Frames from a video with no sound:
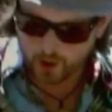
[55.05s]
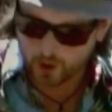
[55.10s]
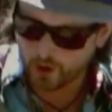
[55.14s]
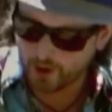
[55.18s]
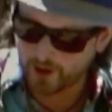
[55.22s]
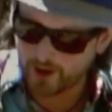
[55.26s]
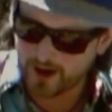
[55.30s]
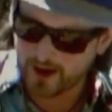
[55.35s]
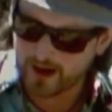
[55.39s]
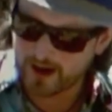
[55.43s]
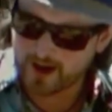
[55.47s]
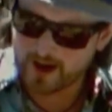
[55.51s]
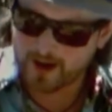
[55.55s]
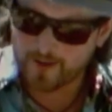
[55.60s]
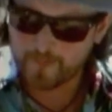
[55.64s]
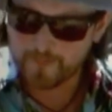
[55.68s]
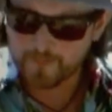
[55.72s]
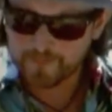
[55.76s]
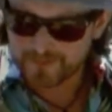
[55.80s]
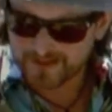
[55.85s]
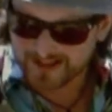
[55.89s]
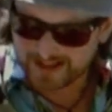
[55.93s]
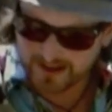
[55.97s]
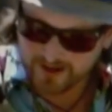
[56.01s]
on um,
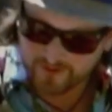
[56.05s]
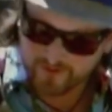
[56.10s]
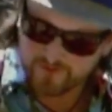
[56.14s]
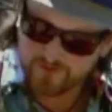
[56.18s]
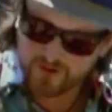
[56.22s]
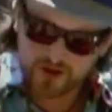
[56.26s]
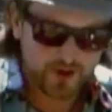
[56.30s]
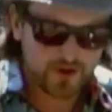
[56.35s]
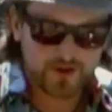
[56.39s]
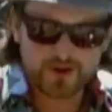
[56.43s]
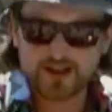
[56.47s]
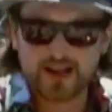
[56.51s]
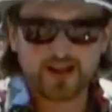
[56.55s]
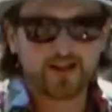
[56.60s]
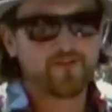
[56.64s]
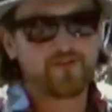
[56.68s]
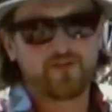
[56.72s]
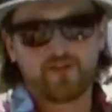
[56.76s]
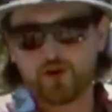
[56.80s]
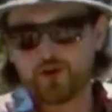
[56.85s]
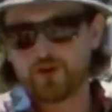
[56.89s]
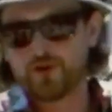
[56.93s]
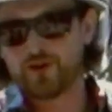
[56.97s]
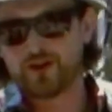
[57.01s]
infusing,
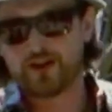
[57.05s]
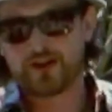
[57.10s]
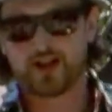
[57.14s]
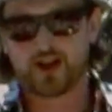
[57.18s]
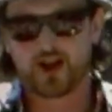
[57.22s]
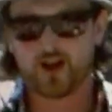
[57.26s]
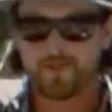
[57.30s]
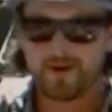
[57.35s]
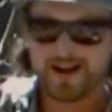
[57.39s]
feel free to go